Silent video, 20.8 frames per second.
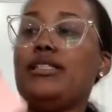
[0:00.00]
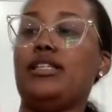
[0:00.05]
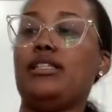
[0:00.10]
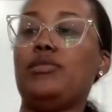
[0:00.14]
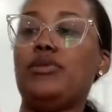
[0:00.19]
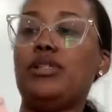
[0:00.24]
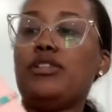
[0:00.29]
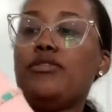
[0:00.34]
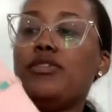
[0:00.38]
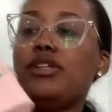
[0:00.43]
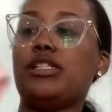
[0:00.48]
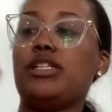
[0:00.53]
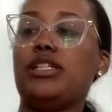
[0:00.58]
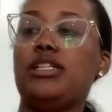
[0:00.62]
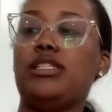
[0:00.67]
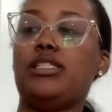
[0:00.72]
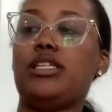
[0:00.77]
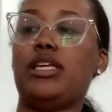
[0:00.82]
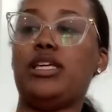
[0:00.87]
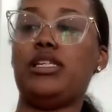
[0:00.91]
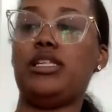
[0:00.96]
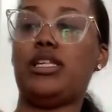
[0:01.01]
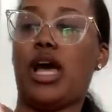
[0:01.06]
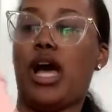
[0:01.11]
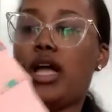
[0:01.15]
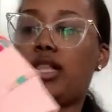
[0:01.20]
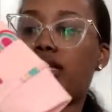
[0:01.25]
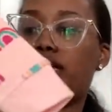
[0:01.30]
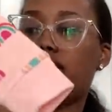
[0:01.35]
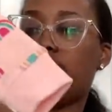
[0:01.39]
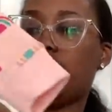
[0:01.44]
this was originally ten
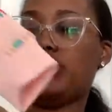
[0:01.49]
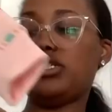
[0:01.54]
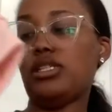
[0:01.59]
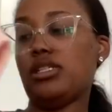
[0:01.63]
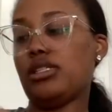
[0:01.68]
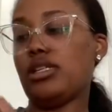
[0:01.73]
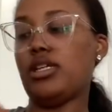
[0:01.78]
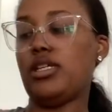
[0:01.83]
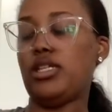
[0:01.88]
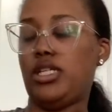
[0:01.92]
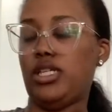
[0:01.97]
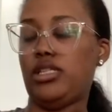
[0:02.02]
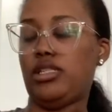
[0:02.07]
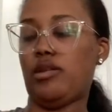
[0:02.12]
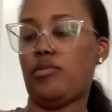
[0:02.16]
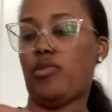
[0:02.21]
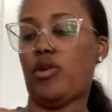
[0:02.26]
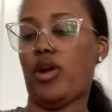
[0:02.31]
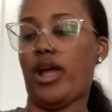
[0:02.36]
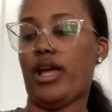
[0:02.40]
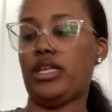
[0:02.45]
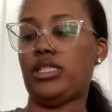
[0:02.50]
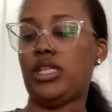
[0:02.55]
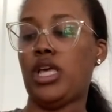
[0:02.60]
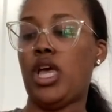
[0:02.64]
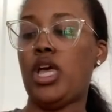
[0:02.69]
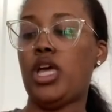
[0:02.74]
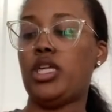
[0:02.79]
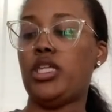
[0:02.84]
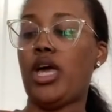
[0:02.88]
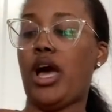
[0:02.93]
dollars, which is a decent price.
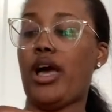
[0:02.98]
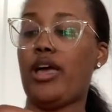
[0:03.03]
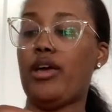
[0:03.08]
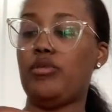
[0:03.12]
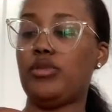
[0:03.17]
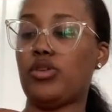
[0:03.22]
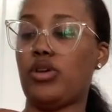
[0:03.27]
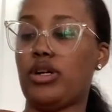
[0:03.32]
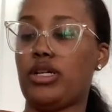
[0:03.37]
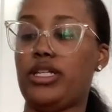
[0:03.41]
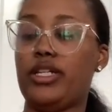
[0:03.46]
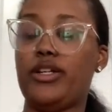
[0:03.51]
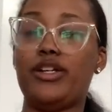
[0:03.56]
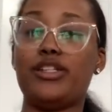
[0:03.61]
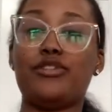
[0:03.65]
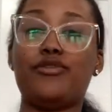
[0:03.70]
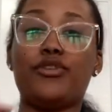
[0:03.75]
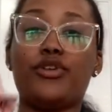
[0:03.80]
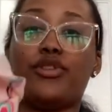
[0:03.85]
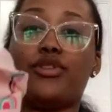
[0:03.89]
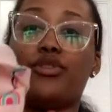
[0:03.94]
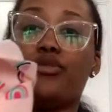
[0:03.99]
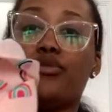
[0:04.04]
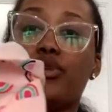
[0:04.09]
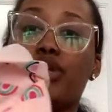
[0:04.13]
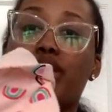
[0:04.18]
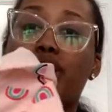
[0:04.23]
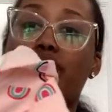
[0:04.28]
Y'all, it was on clearance for three